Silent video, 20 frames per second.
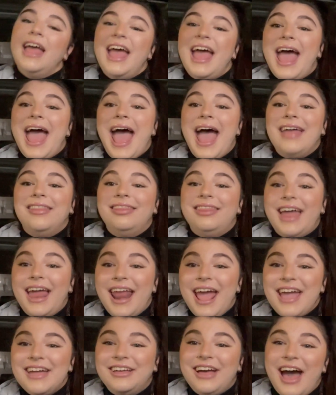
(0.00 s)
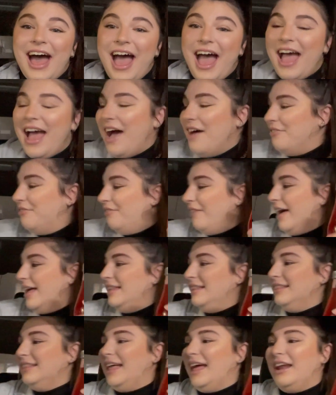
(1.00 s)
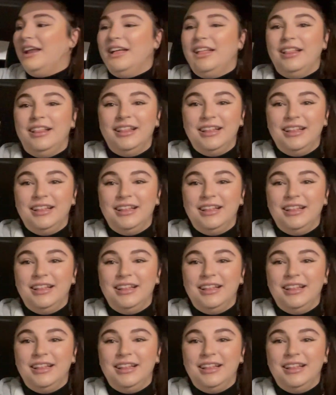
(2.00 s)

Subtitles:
And then I got a fun little